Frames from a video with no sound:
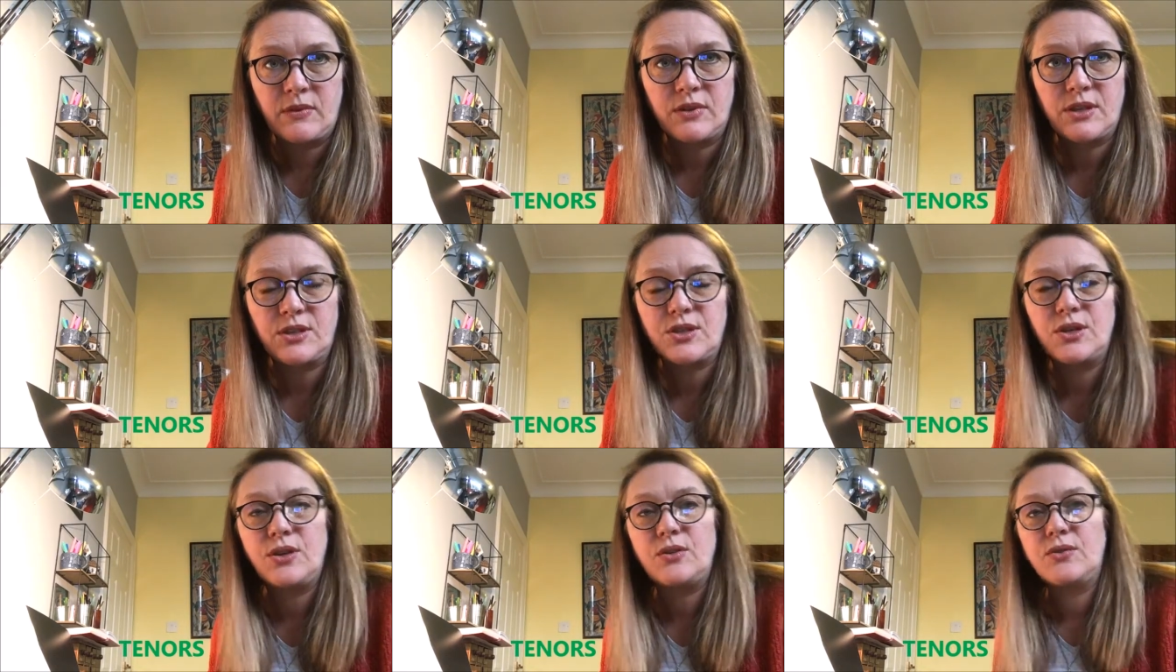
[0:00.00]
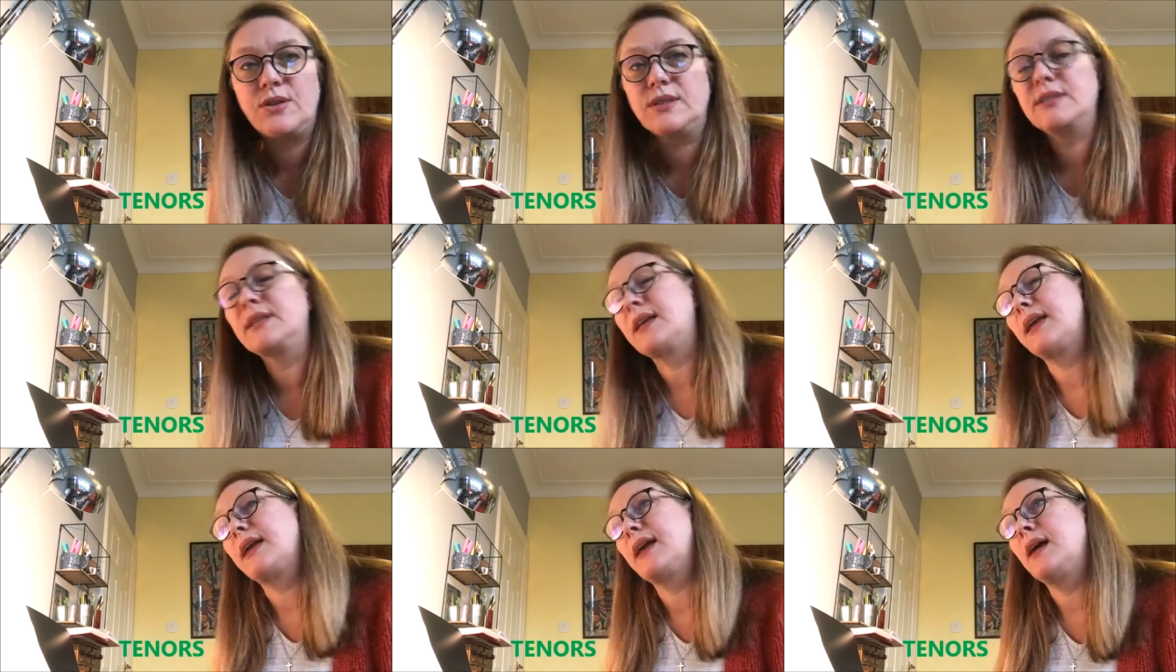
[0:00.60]
with the tune or you're
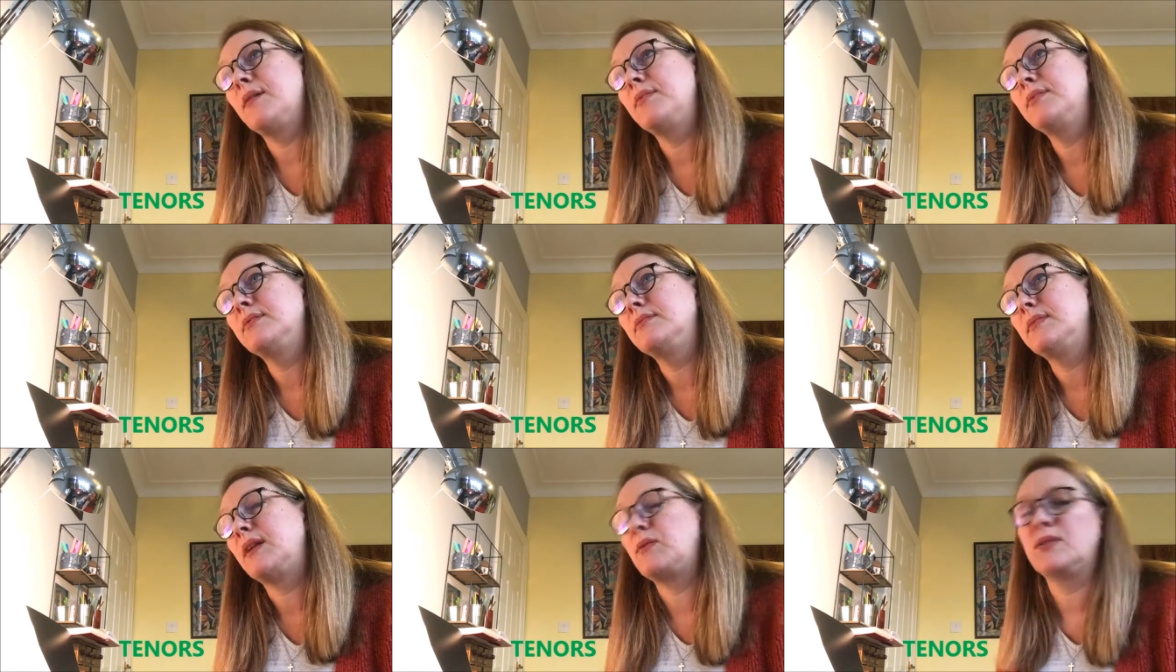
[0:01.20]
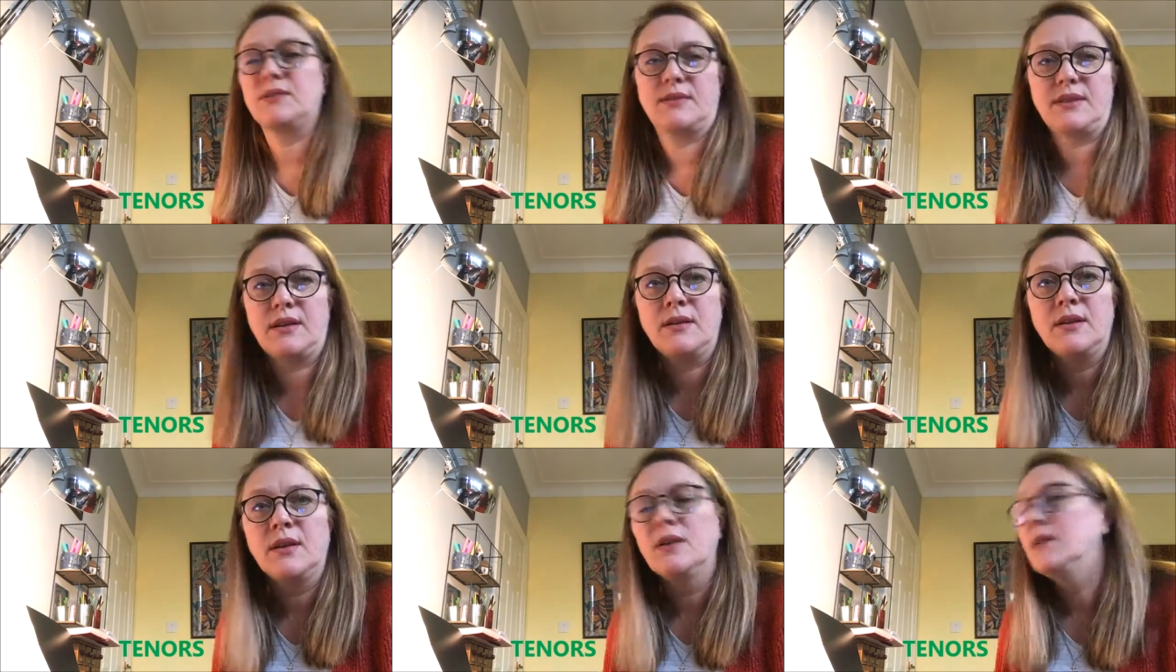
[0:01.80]
singing up, I would say
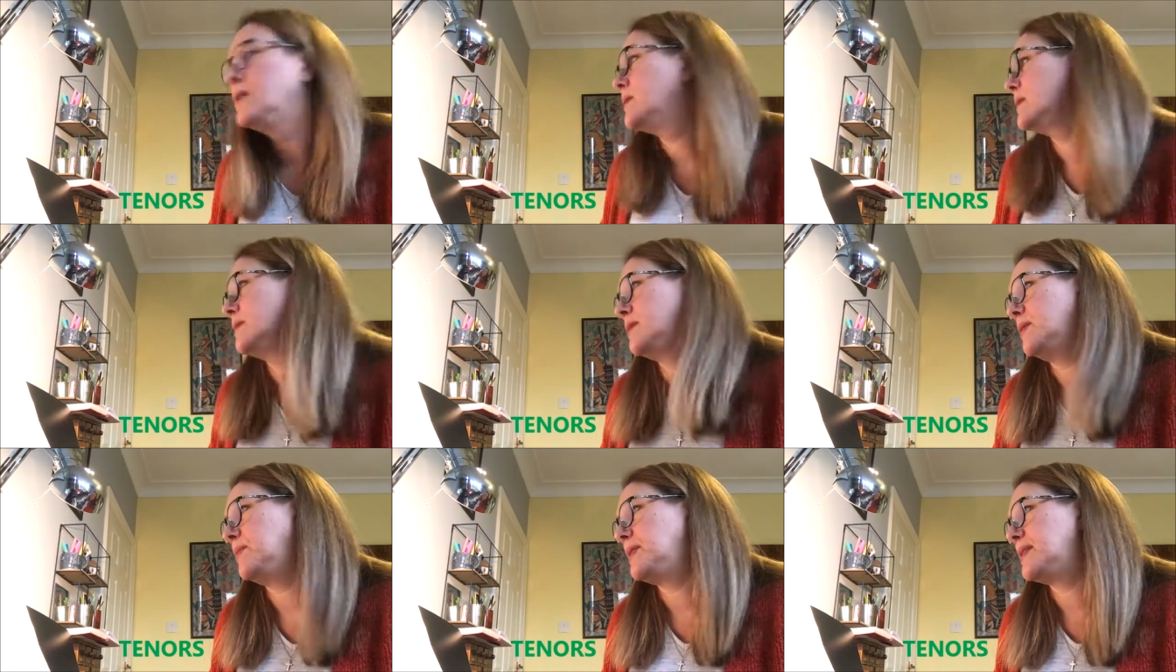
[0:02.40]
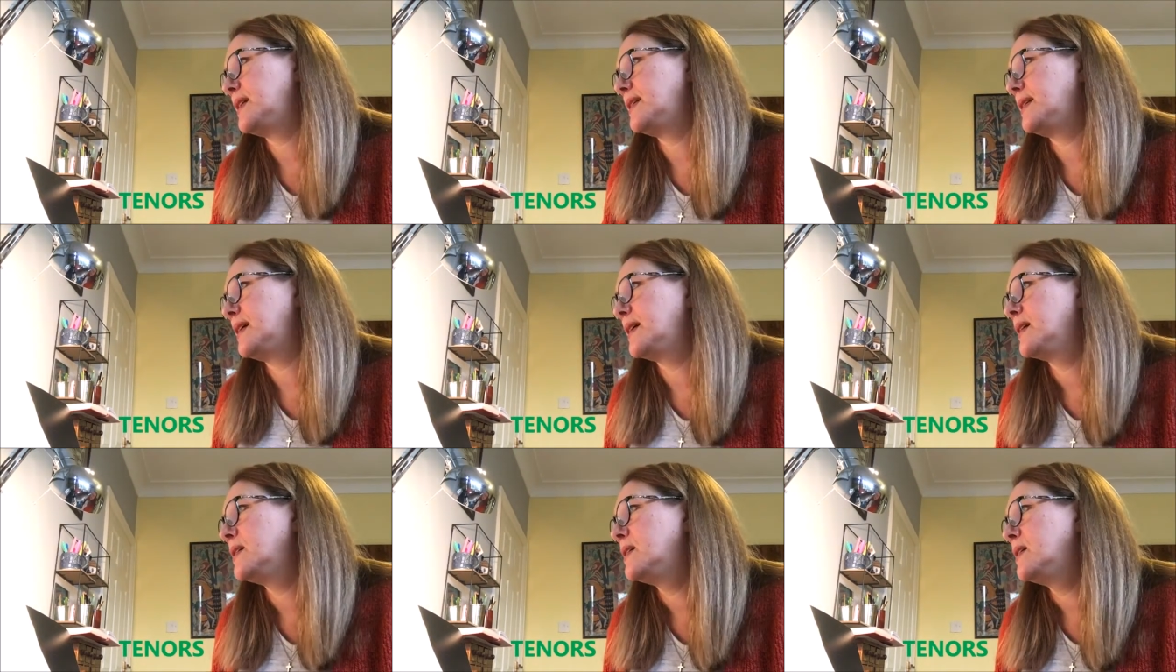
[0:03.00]
you'll be down
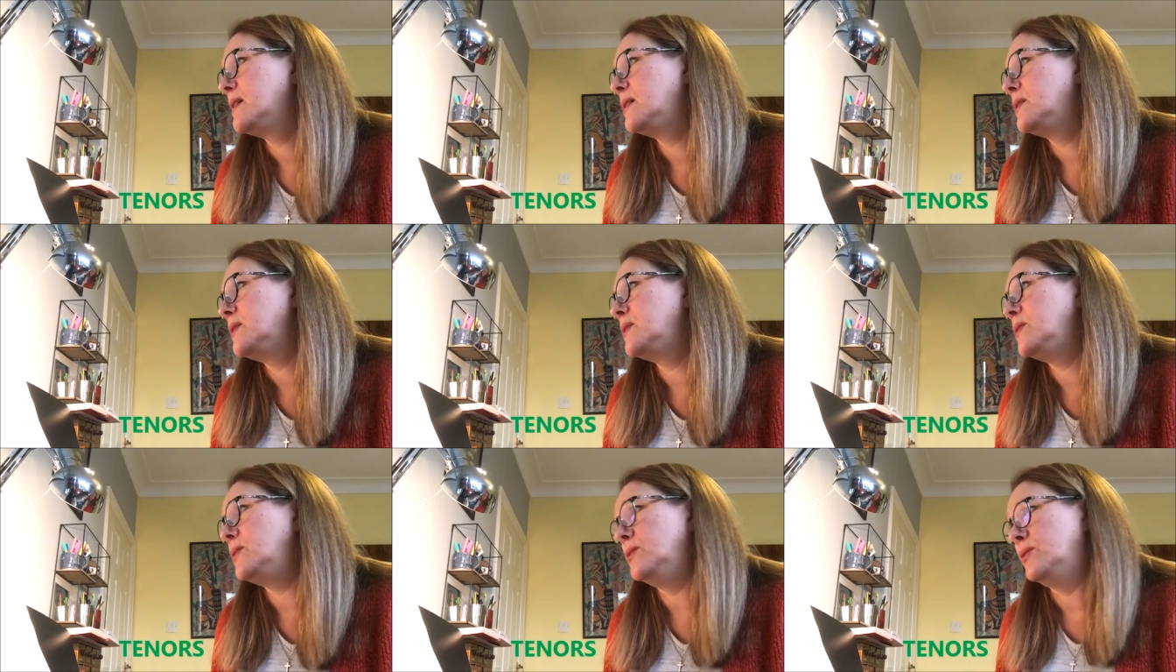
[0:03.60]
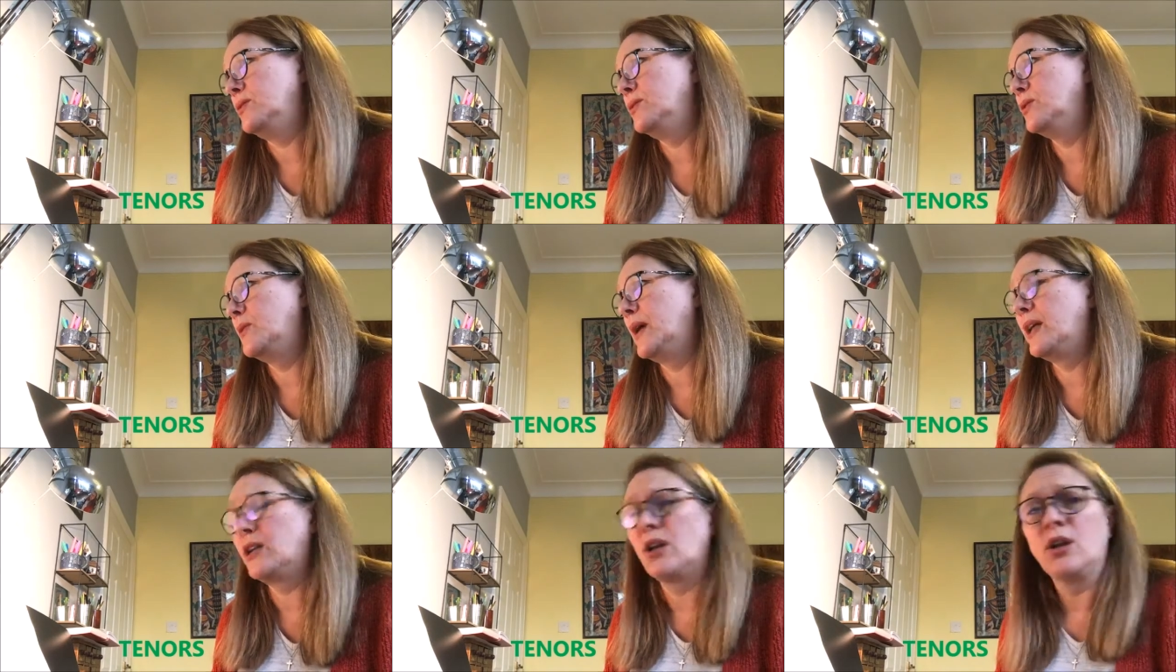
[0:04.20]
here. New
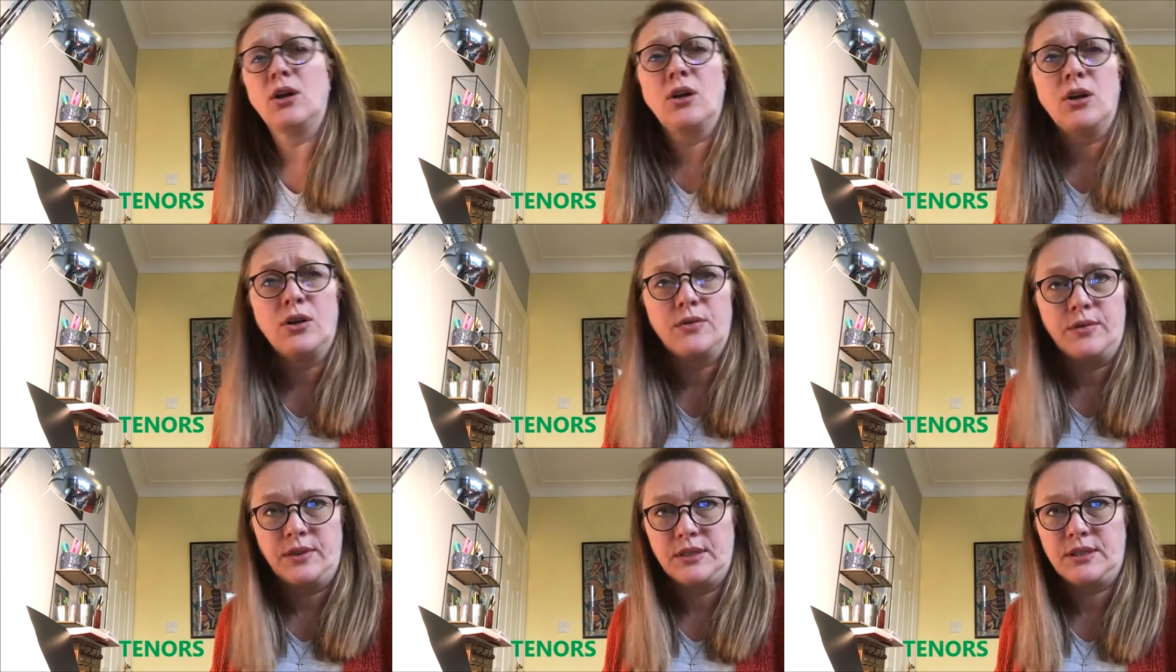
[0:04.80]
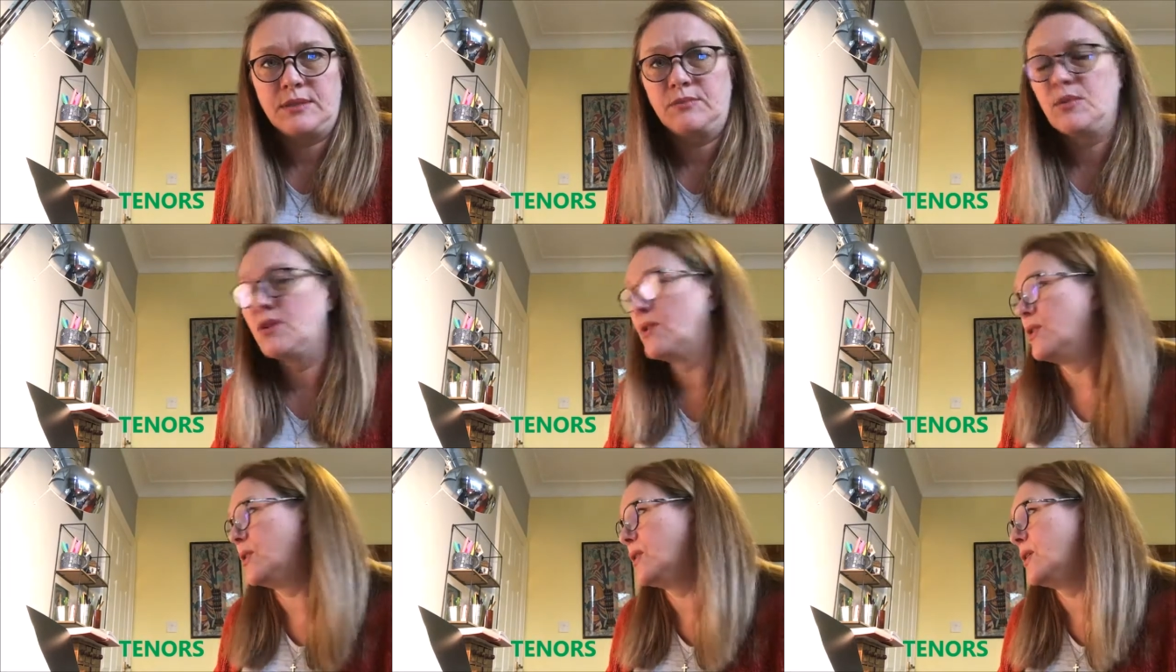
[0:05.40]
and glorious
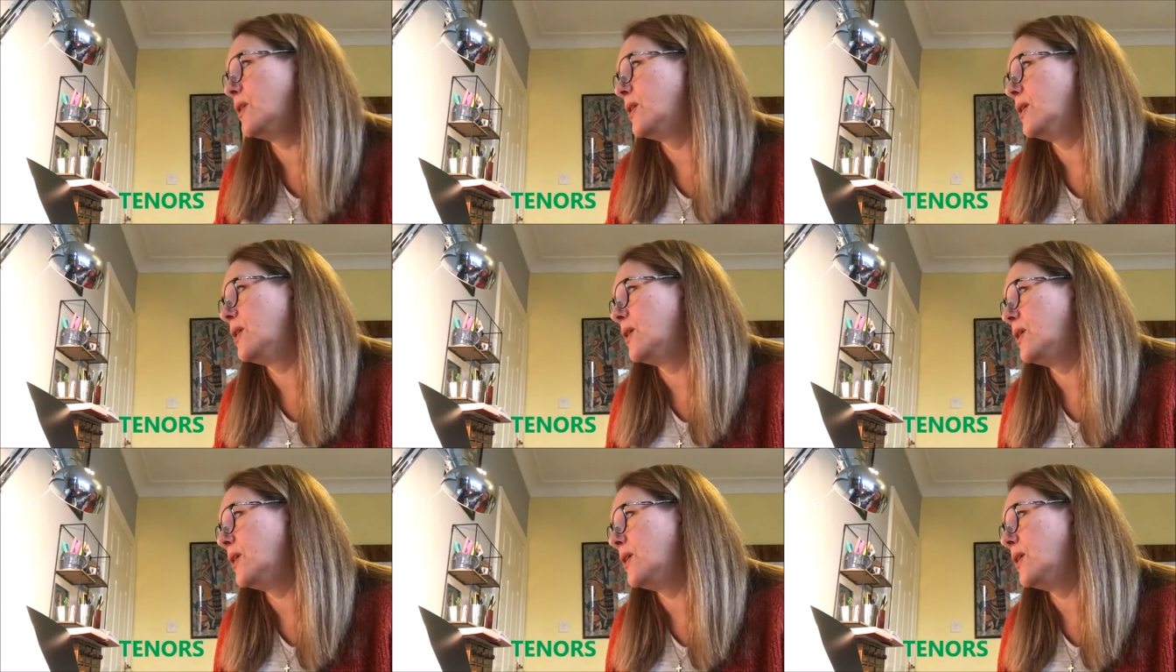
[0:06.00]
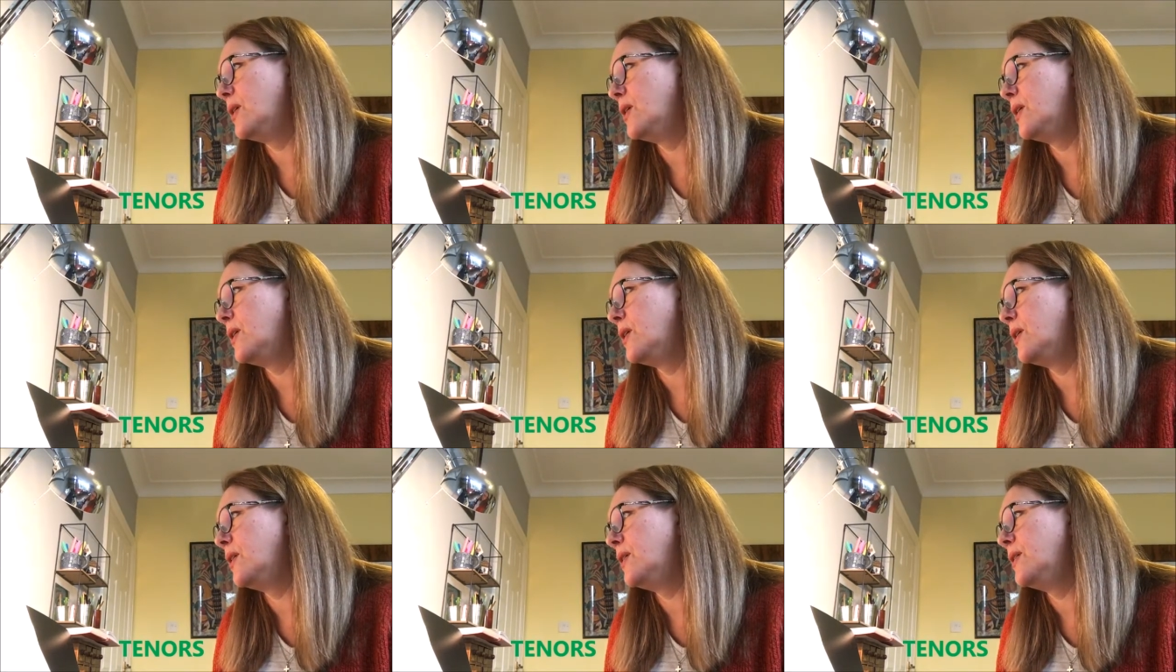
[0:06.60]

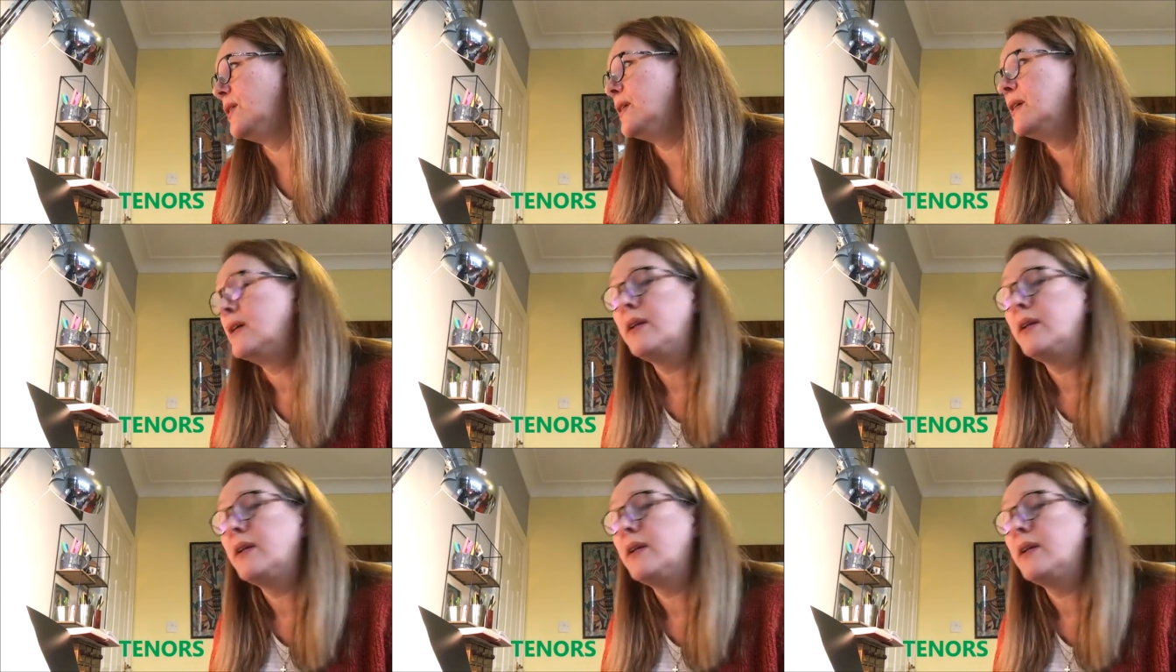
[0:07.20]
morn.